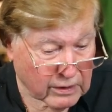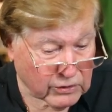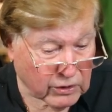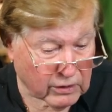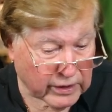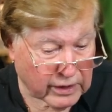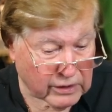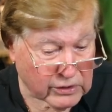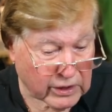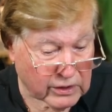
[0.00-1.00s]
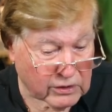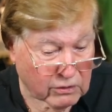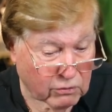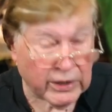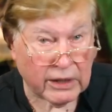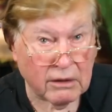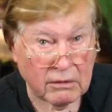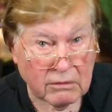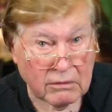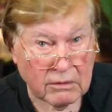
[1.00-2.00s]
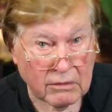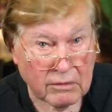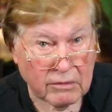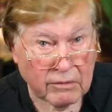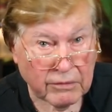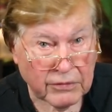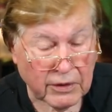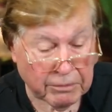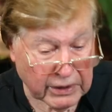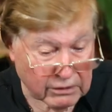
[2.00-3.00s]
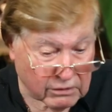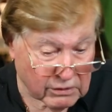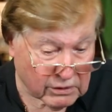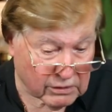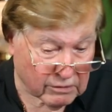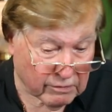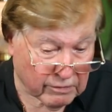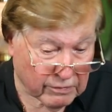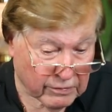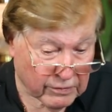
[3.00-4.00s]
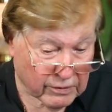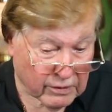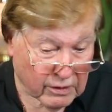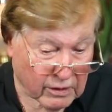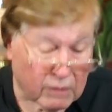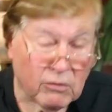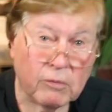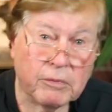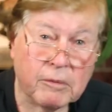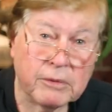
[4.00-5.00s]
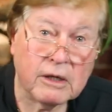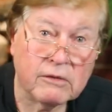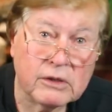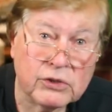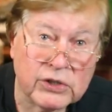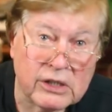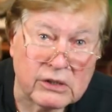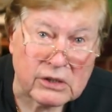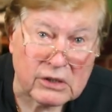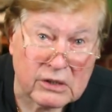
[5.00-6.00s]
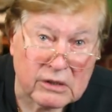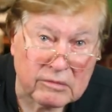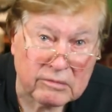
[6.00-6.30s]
John Lennon says, we, the Beatles, are more popular than Jesus.